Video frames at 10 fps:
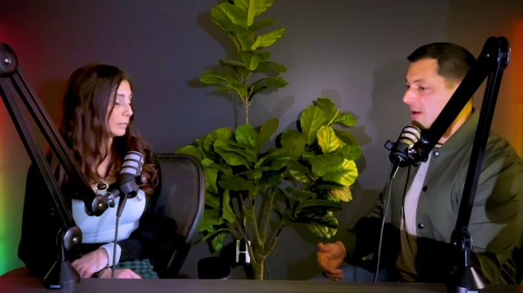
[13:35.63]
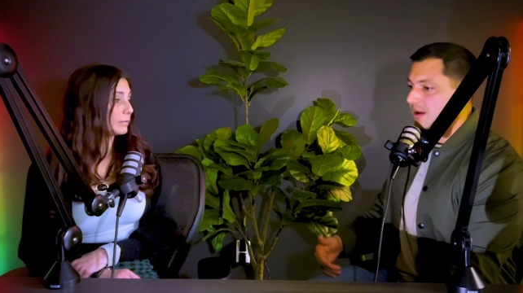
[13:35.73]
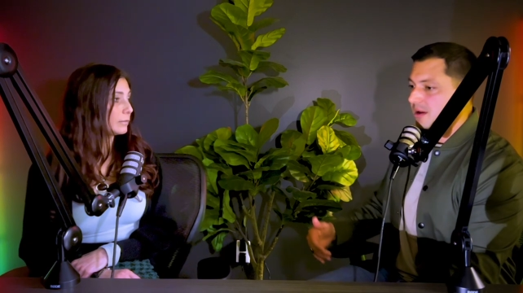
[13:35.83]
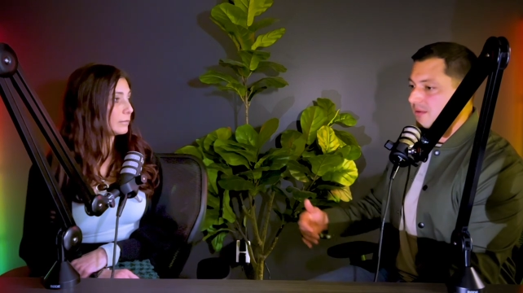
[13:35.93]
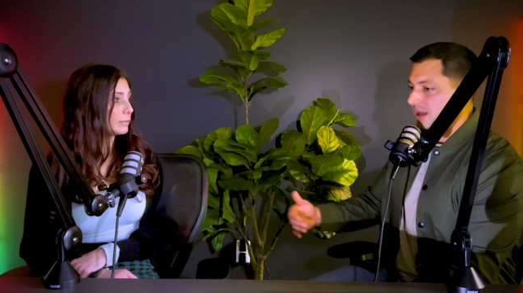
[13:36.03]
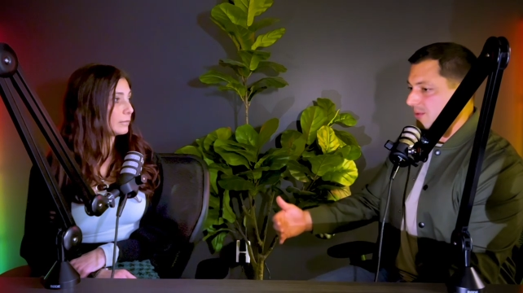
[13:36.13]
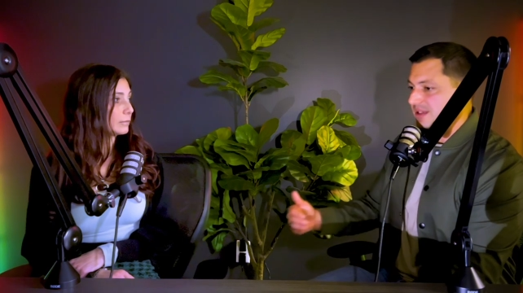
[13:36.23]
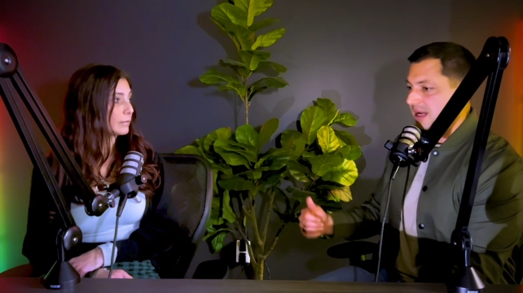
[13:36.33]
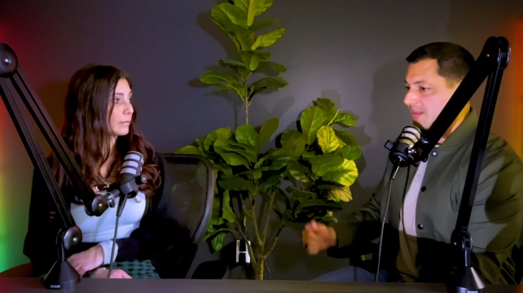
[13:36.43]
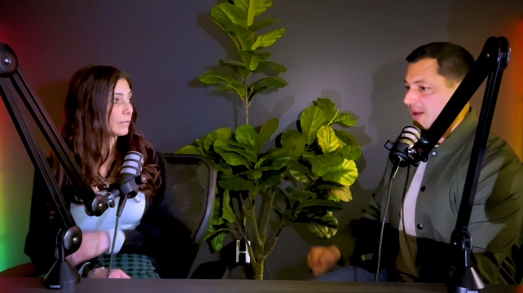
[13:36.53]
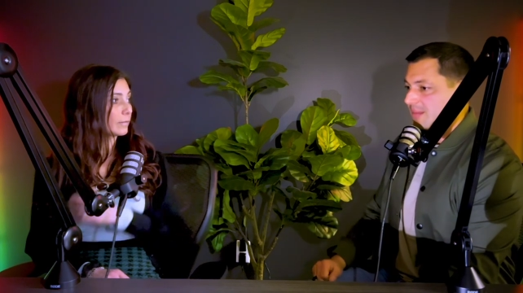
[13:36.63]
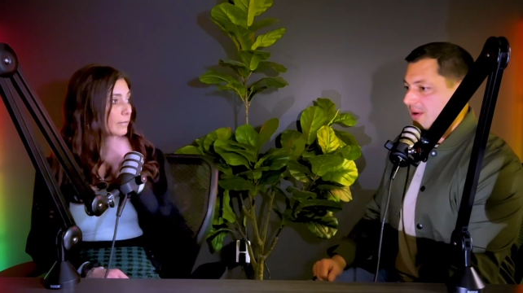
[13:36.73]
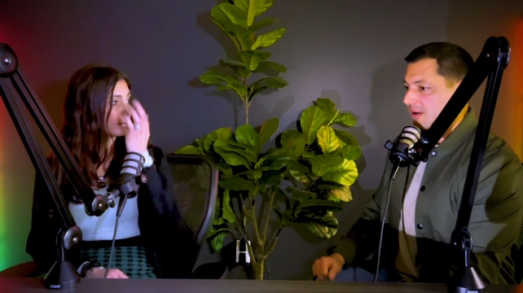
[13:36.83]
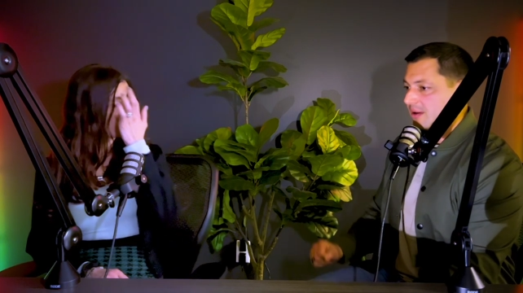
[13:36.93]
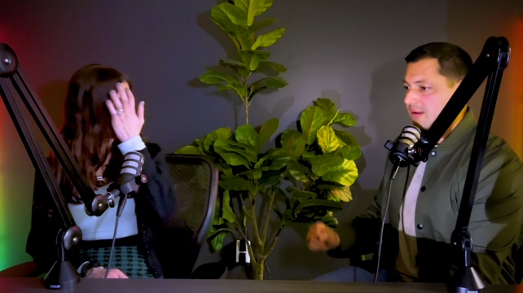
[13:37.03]
Speaker 1: Mm-hmm. They would take me up
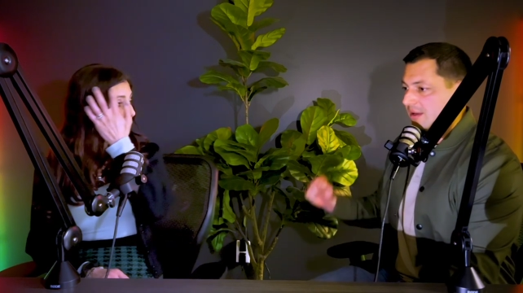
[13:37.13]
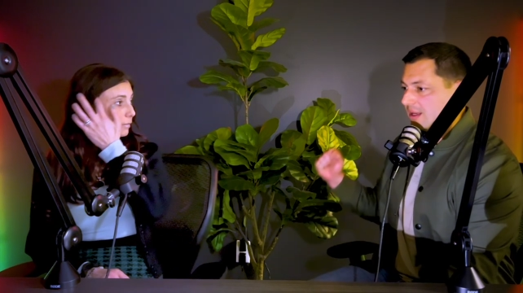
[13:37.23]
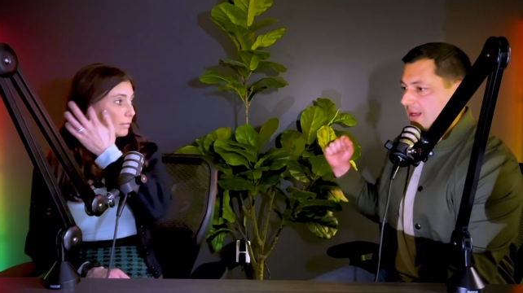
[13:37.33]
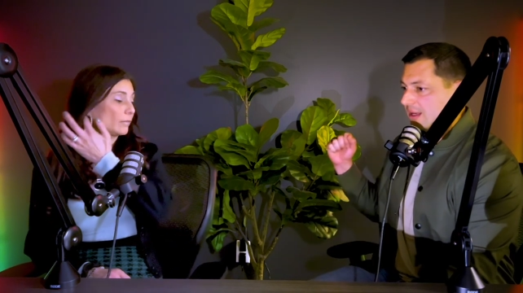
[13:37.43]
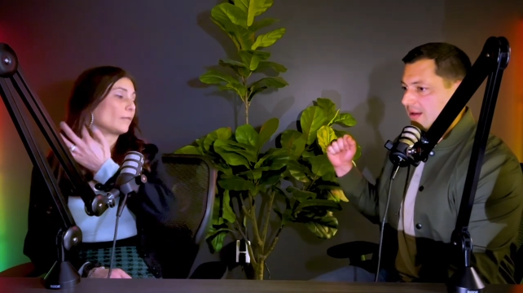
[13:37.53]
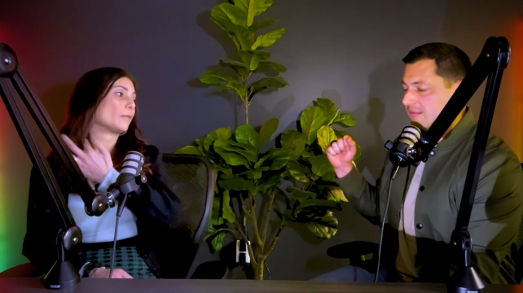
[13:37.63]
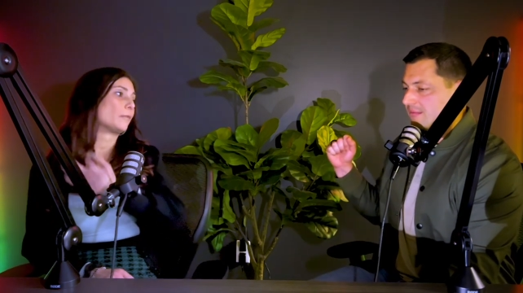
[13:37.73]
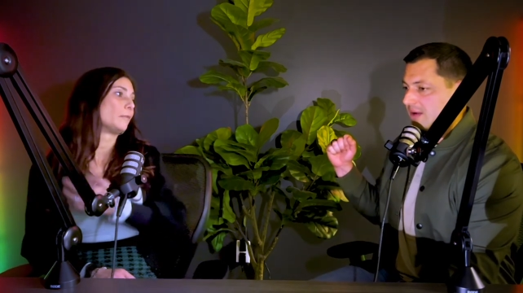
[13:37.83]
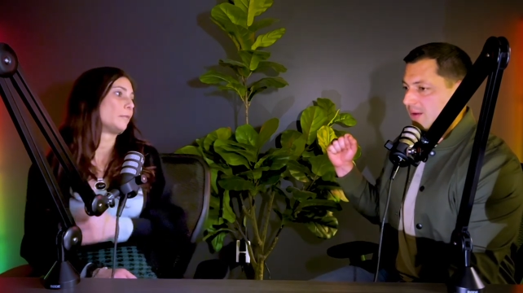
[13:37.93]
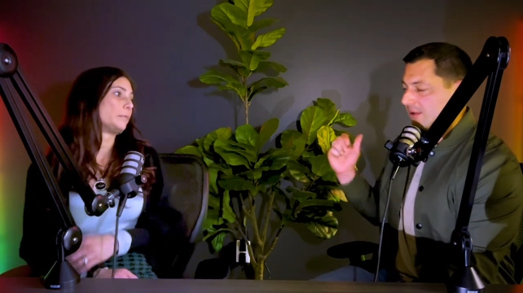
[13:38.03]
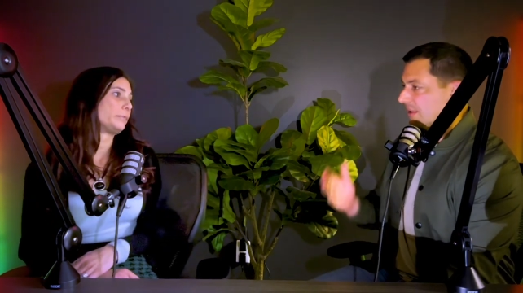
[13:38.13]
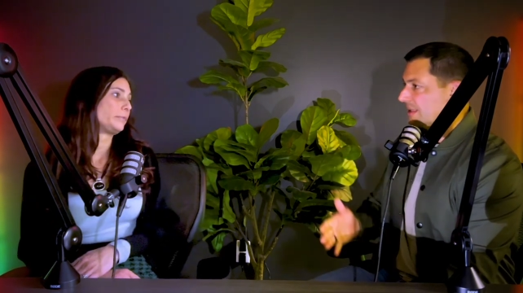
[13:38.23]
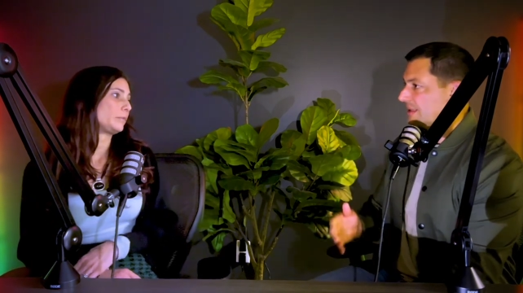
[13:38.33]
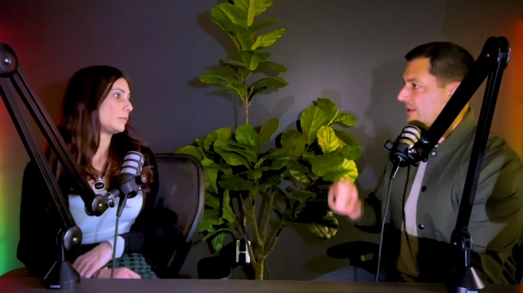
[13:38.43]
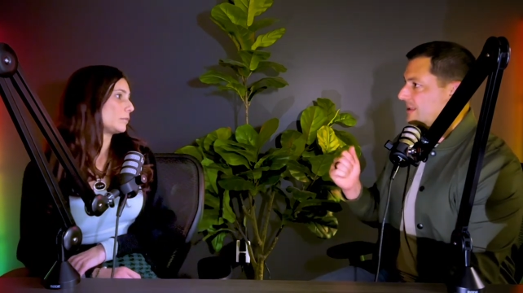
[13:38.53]
on it and I would
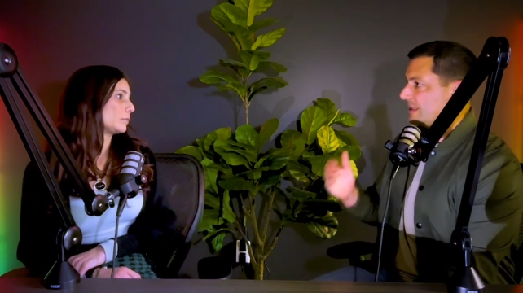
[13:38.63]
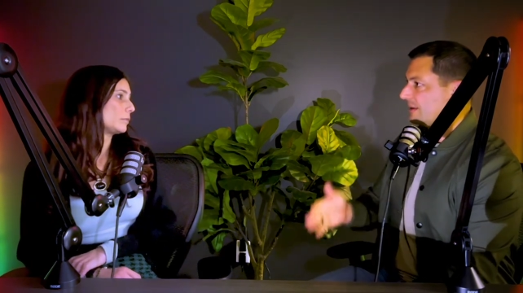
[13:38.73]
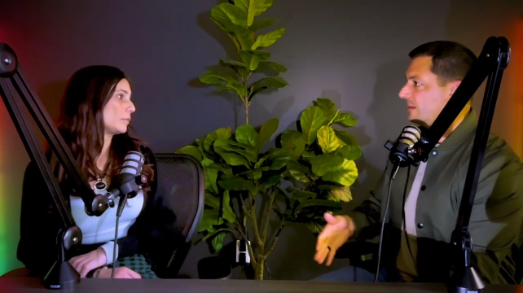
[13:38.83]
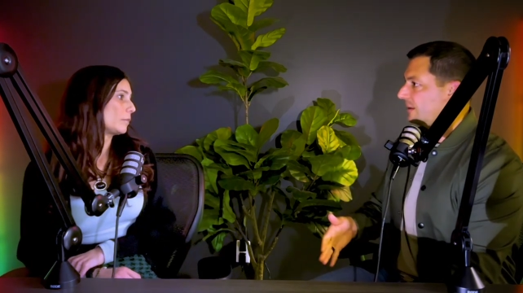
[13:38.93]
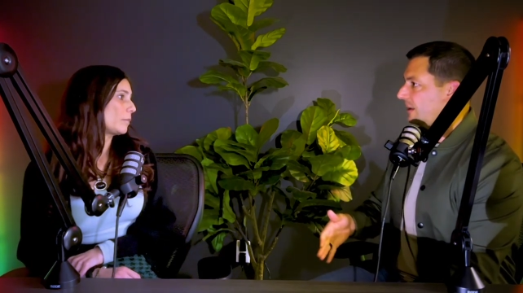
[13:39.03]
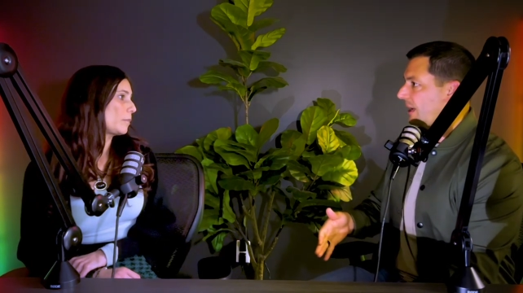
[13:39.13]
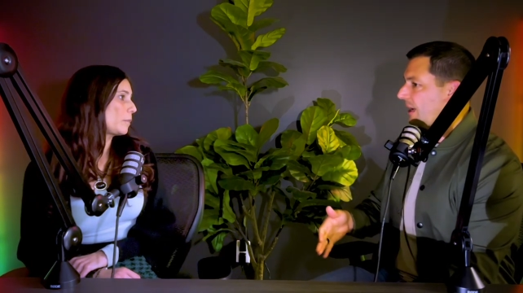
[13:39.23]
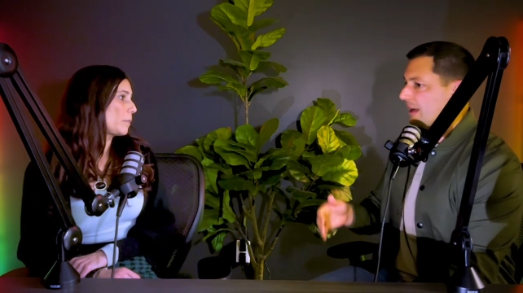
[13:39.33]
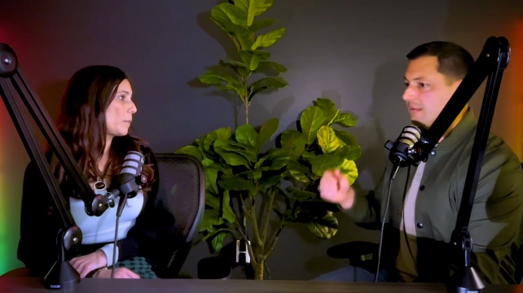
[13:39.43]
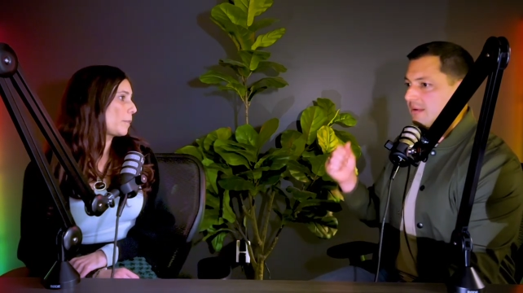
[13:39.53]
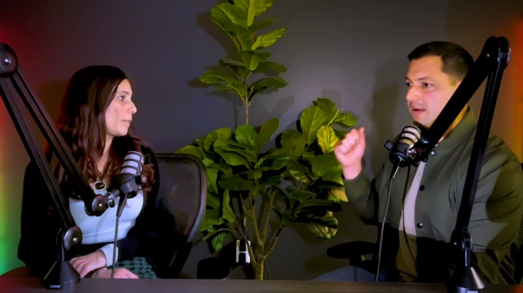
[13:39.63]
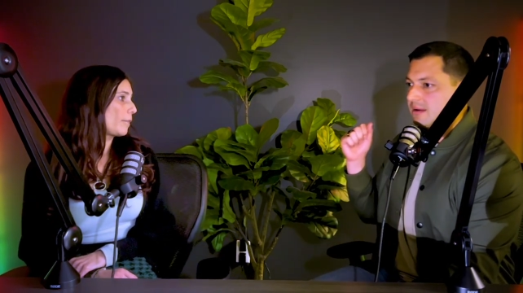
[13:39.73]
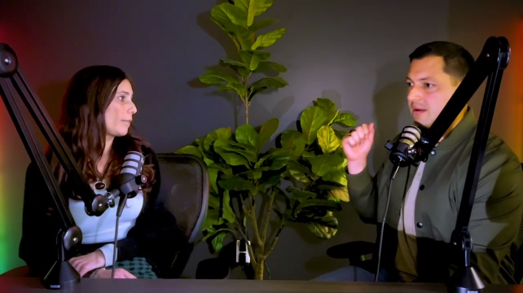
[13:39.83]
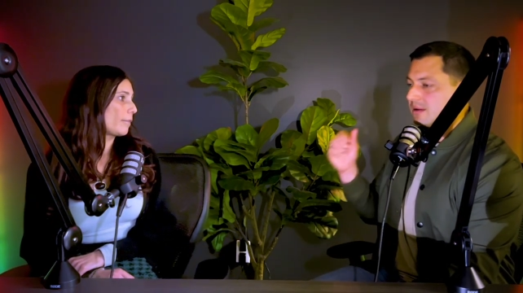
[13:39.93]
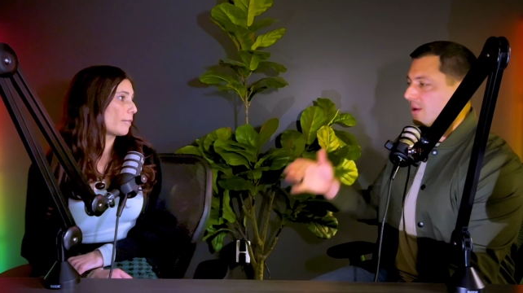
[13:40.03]
list it, sell it in a day,
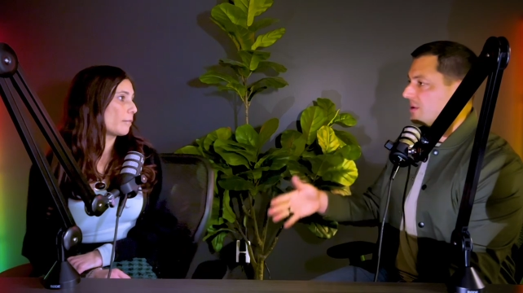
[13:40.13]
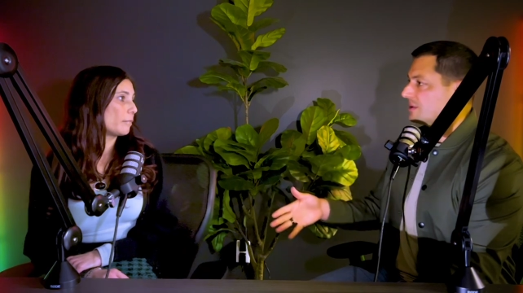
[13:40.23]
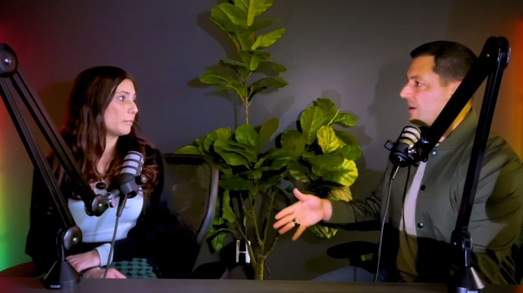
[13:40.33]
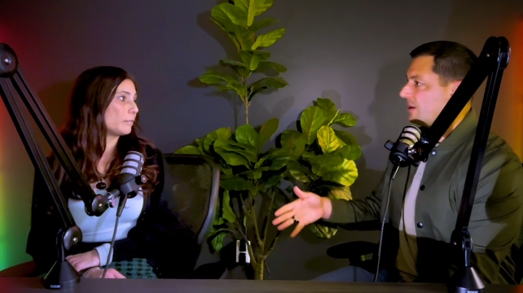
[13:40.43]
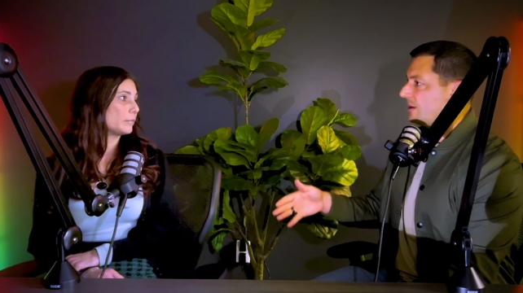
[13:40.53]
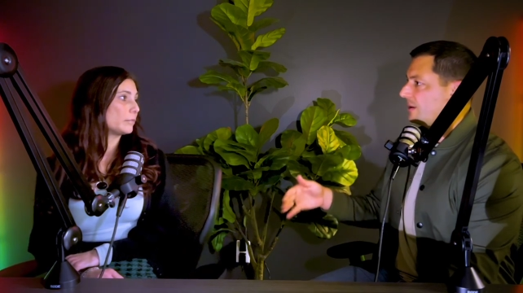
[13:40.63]
close on